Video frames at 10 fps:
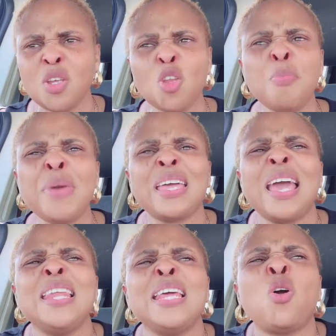Not make
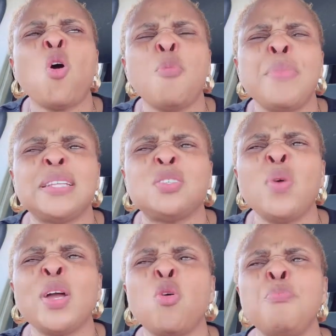any comments
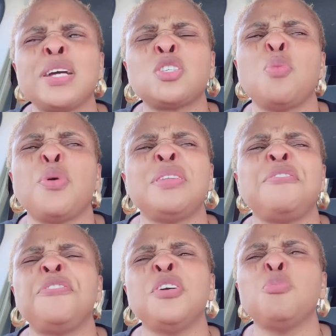when go make somebody
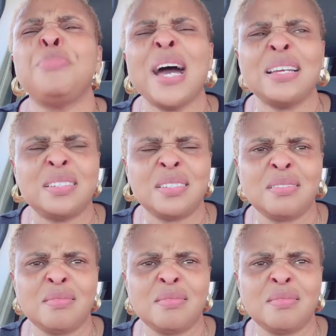feel bad.